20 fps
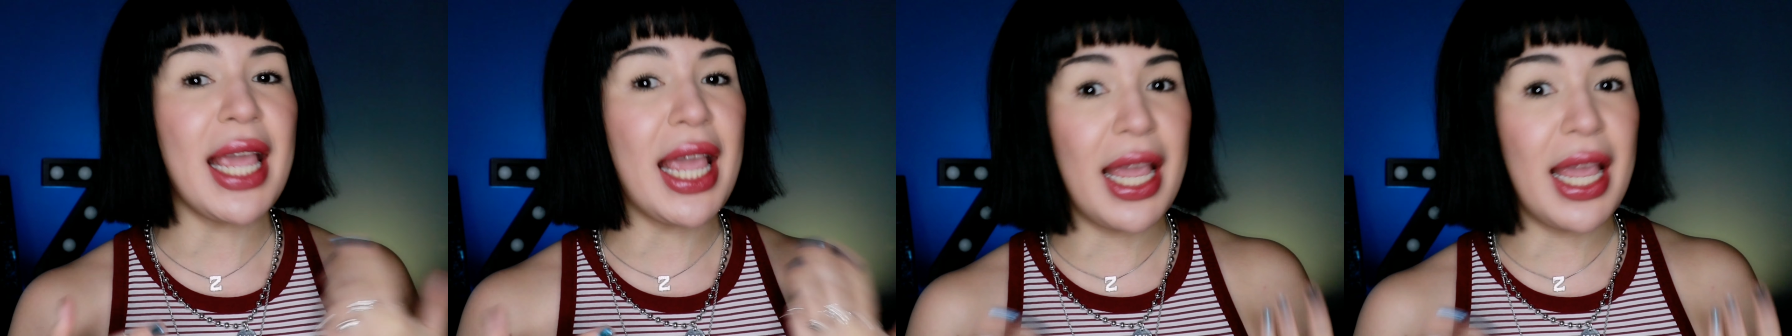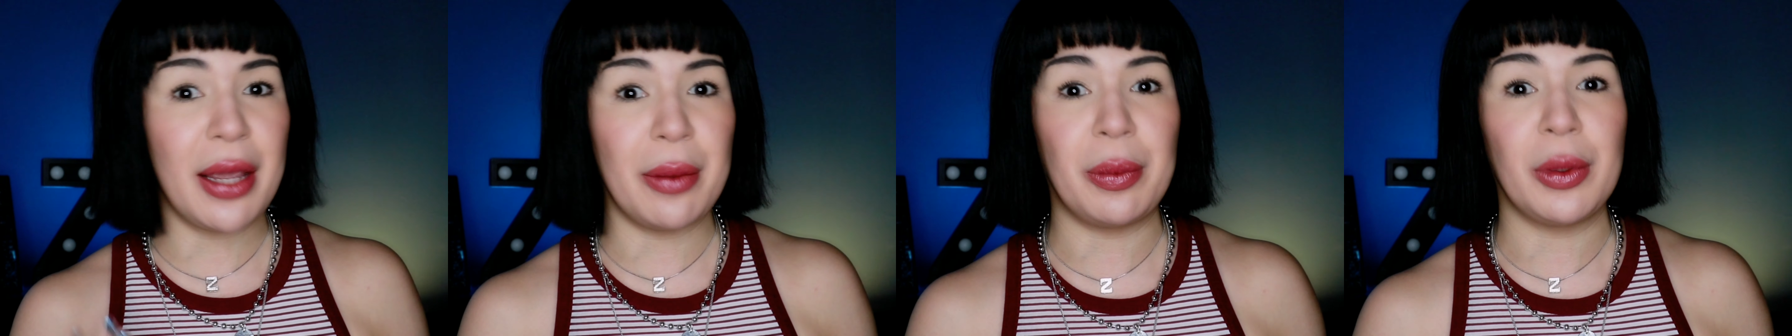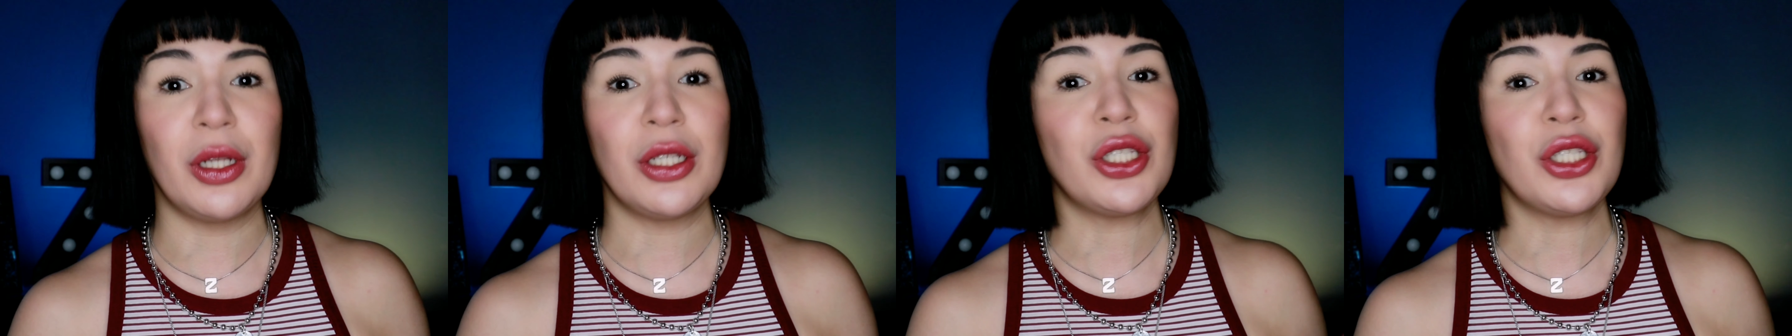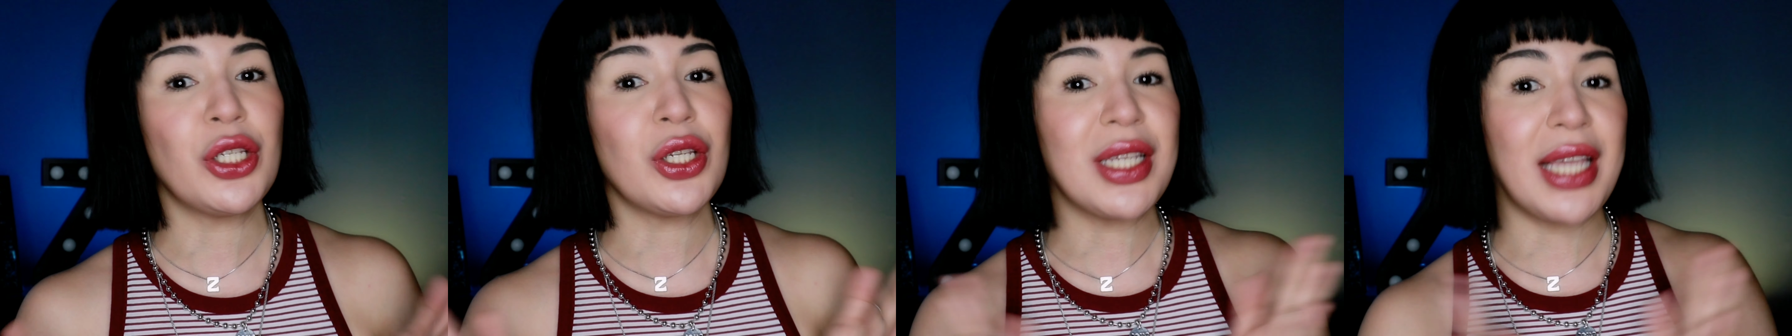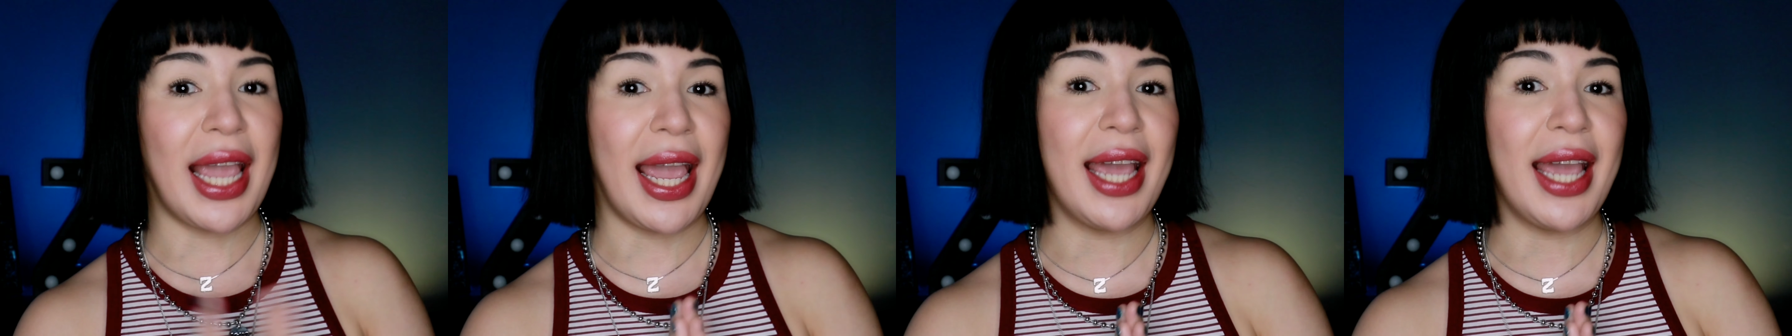able
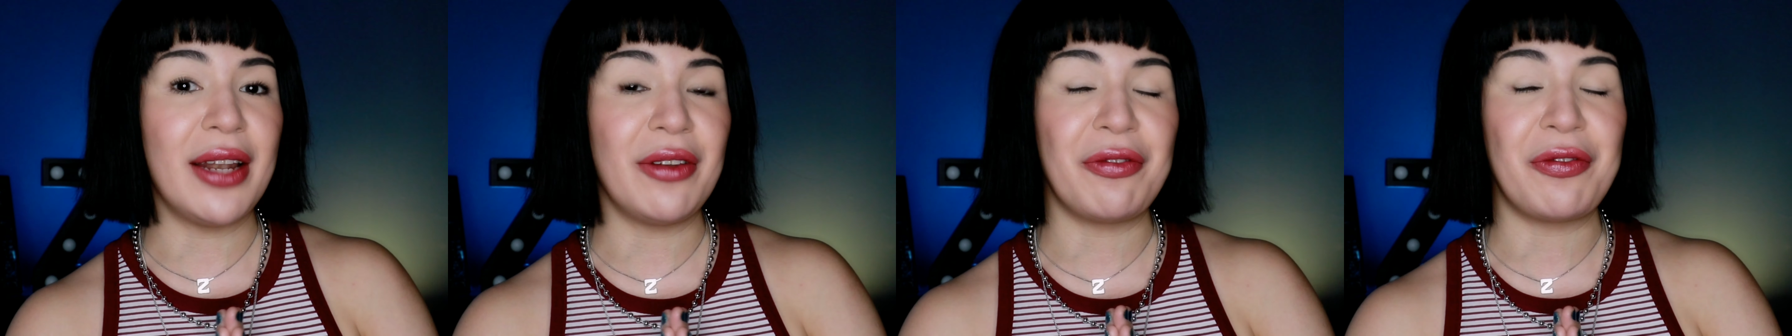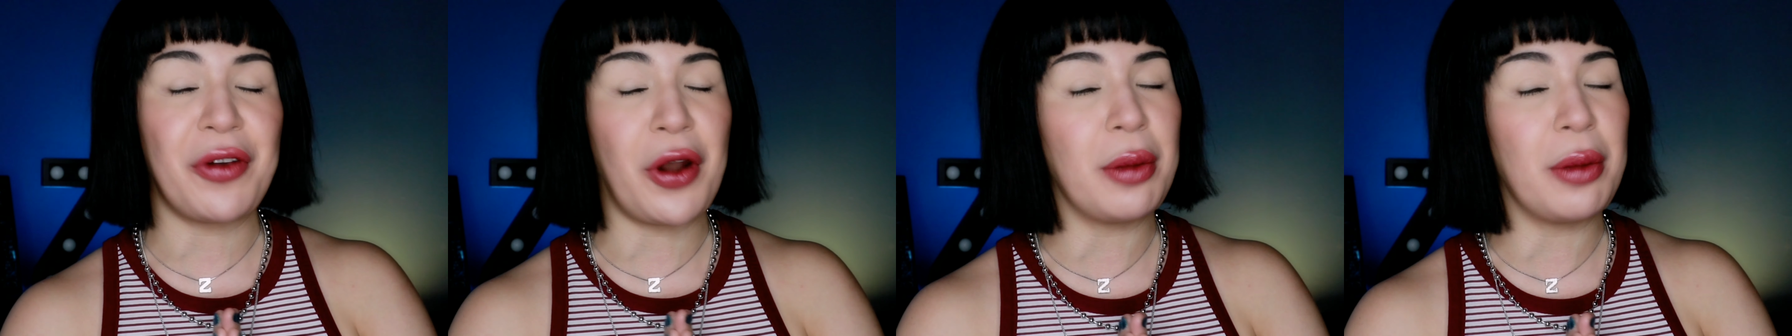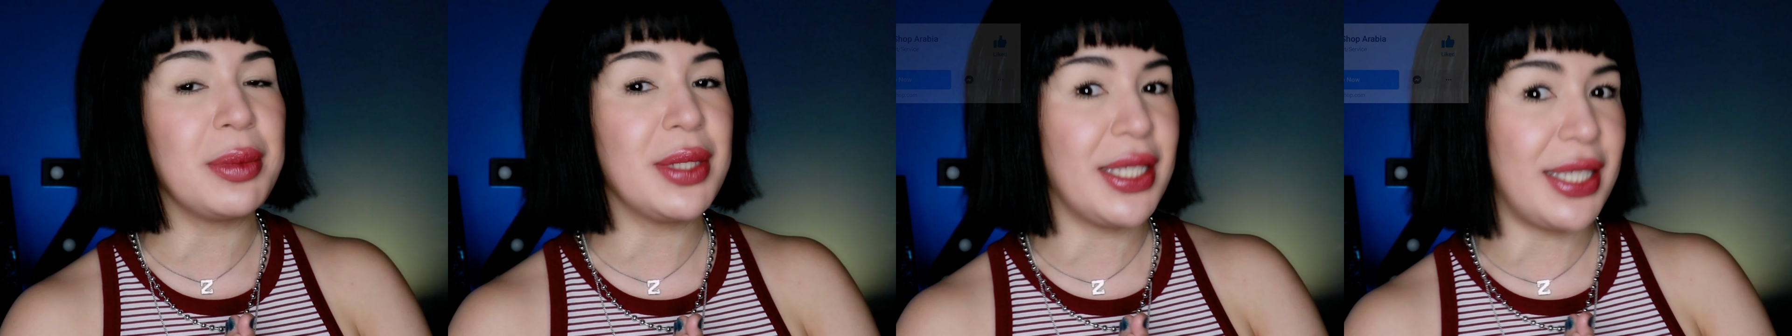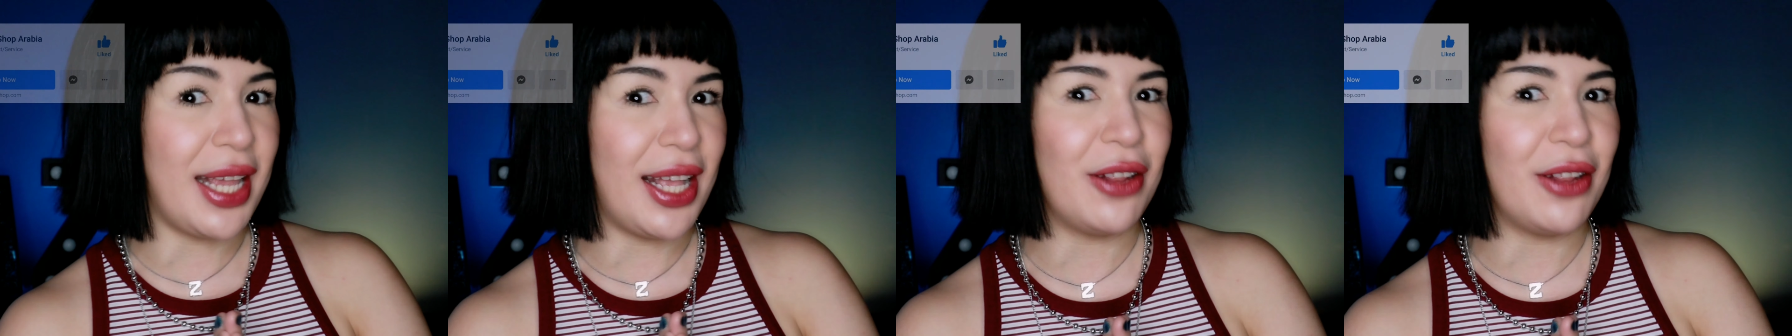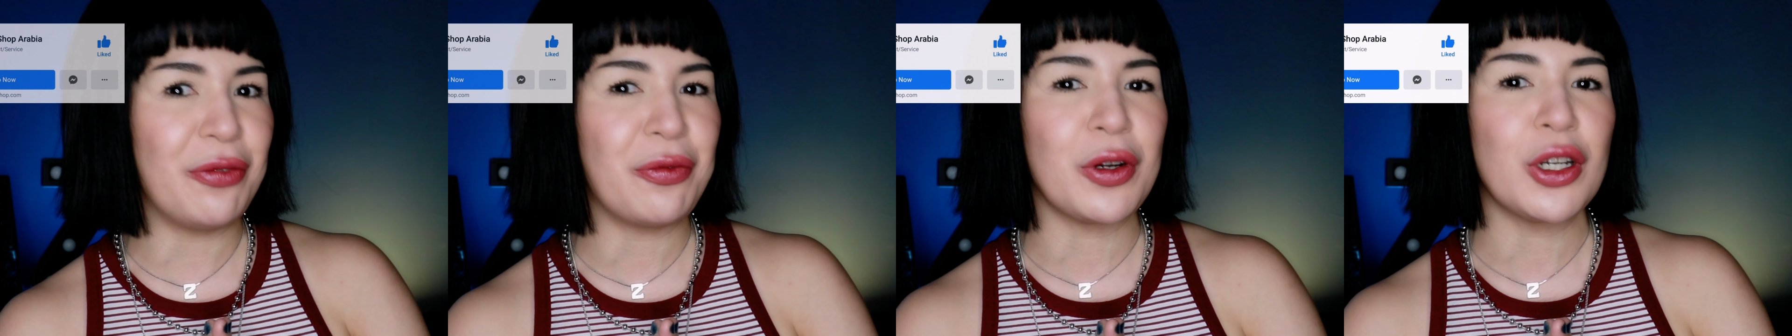to get from
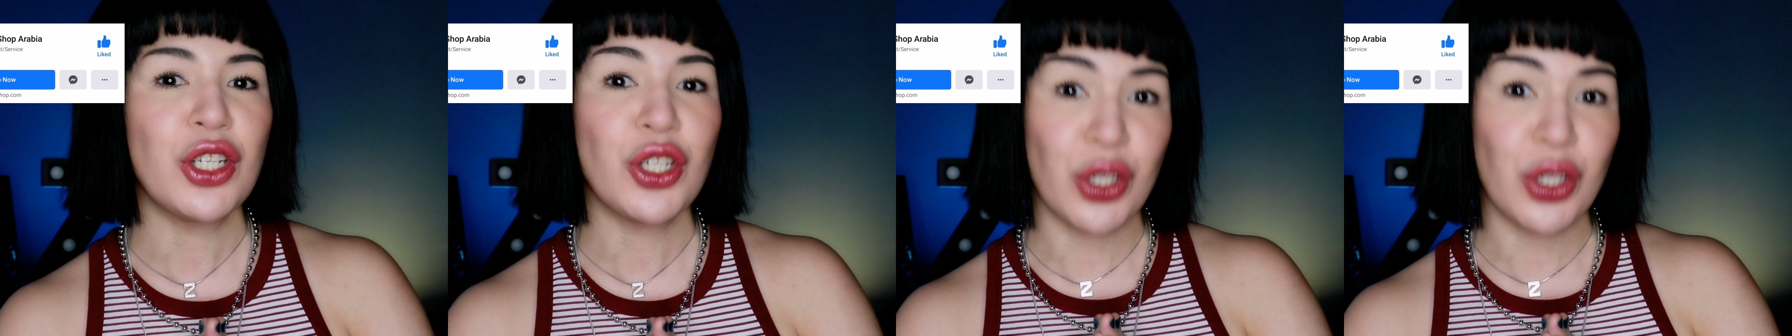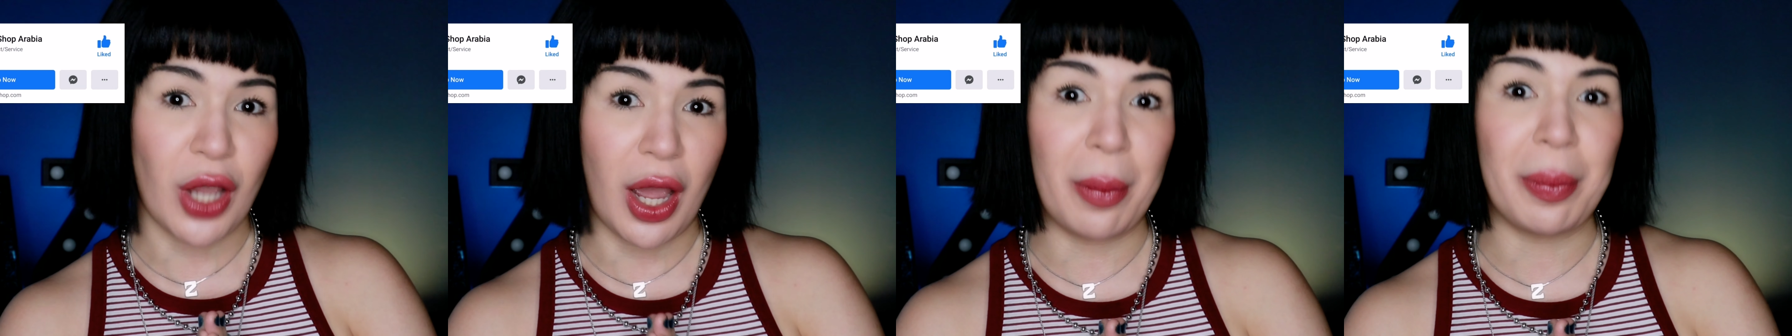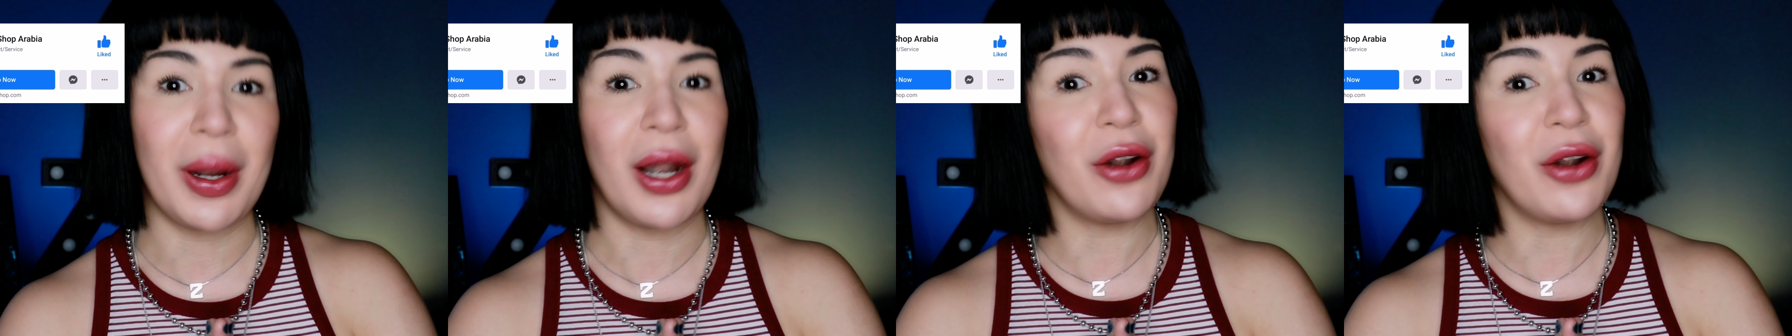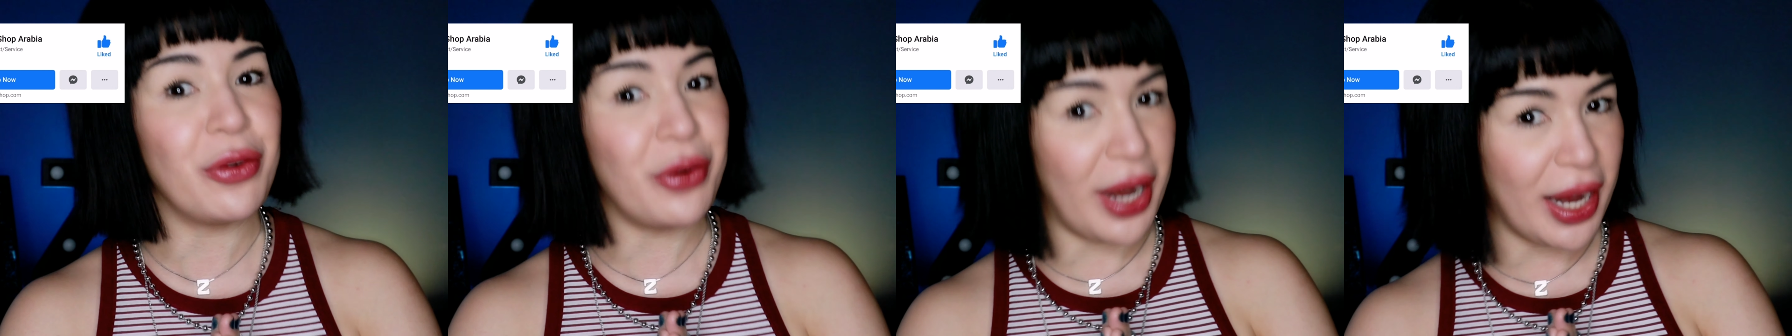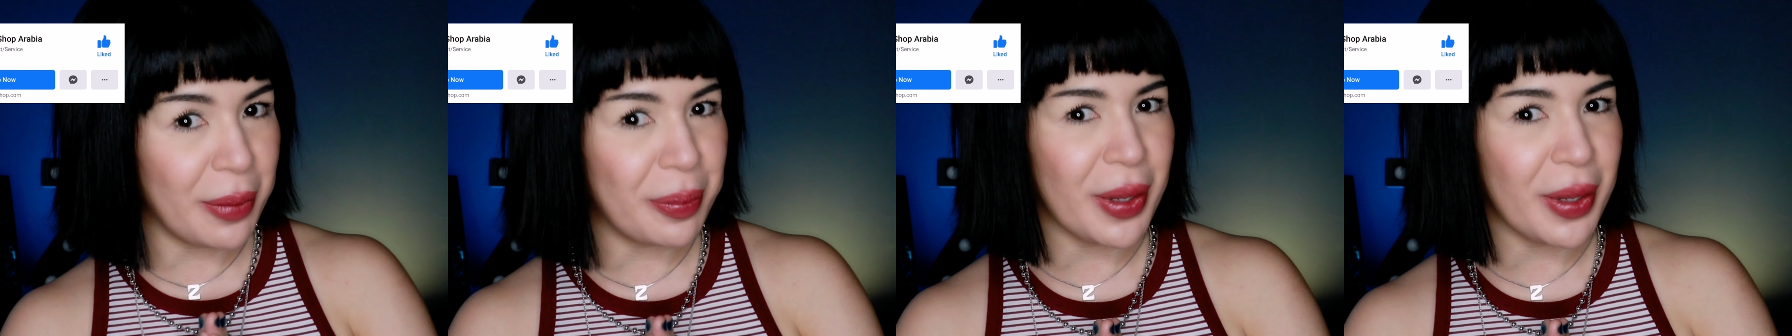Sale4Shop
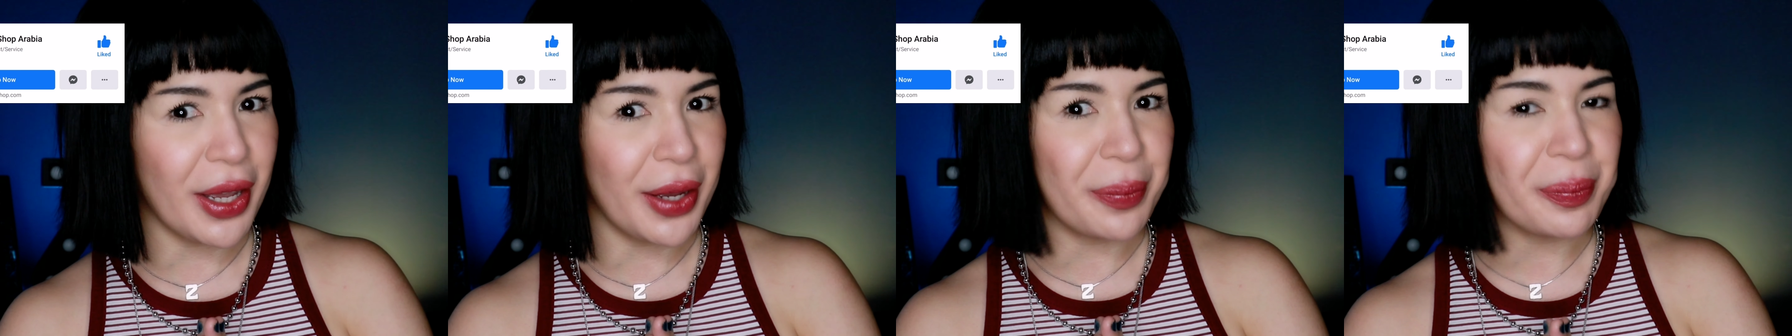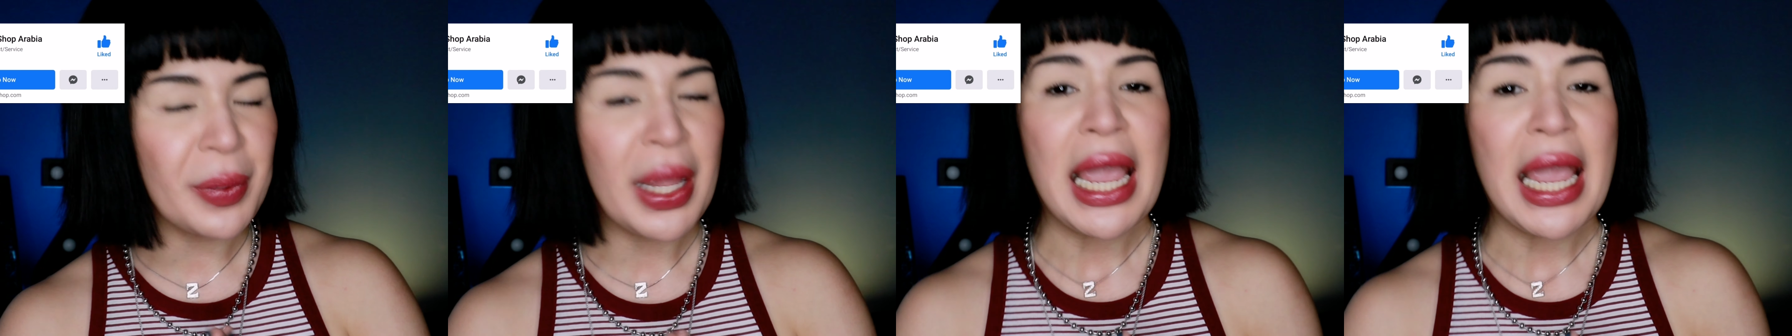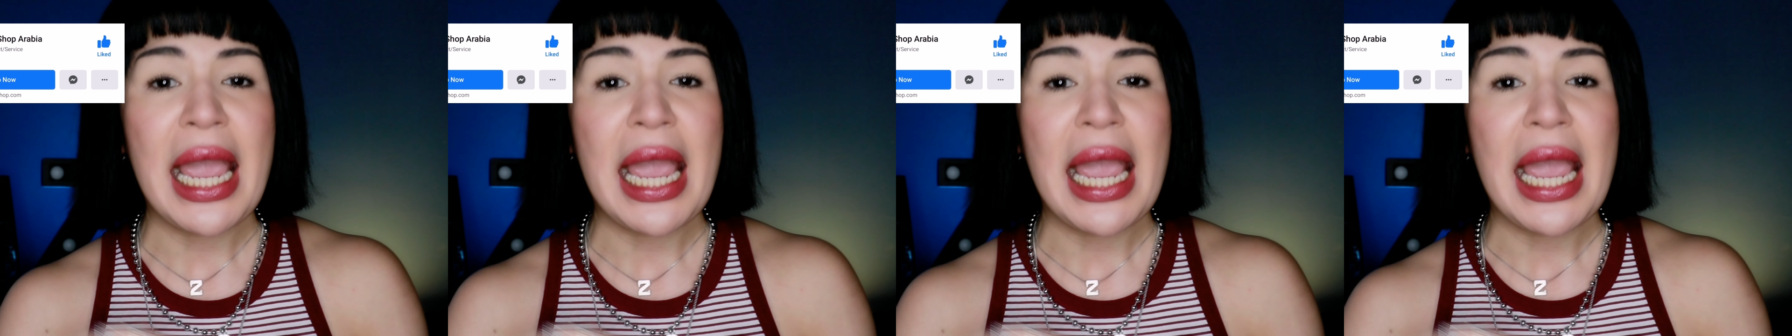Arabia.